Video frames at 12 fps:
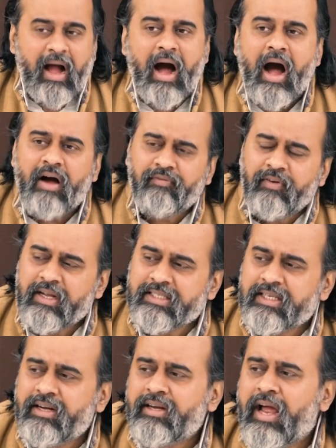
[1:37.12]
half a
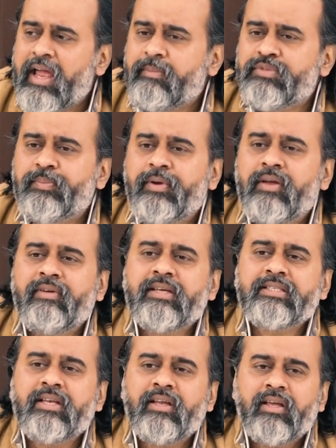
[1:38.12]
dozen times
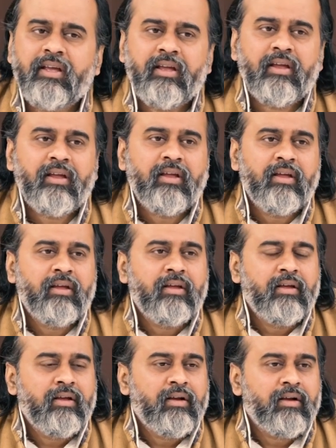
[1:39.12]
previously,
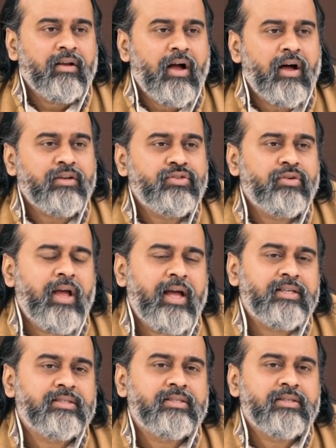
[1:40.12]
Arjun
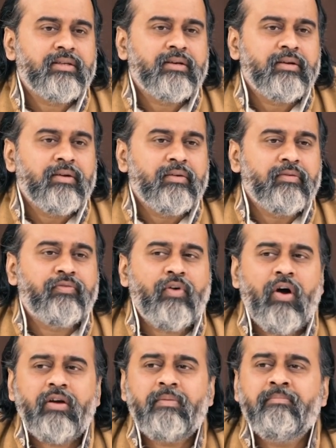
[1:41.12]
has
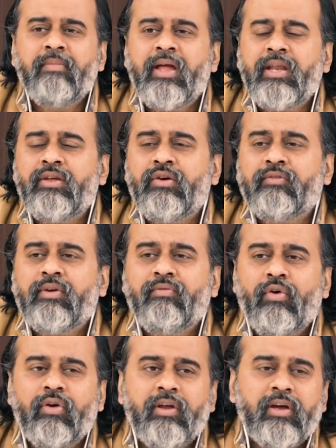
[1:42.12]
fought many of the
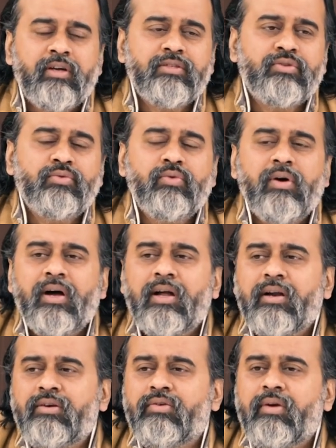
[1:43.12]
warriors who
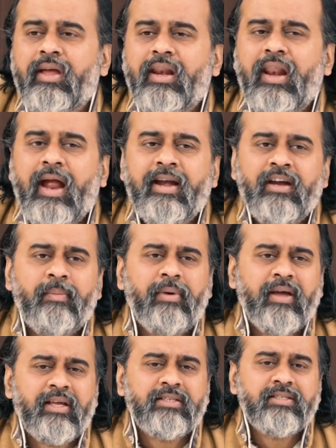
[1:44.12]
are today lined up
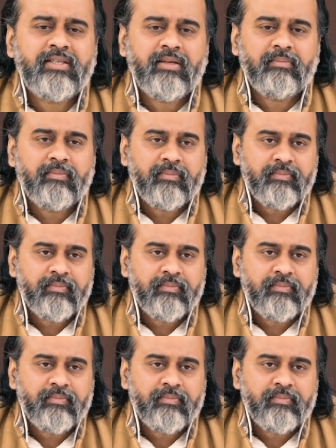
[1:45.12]
against him.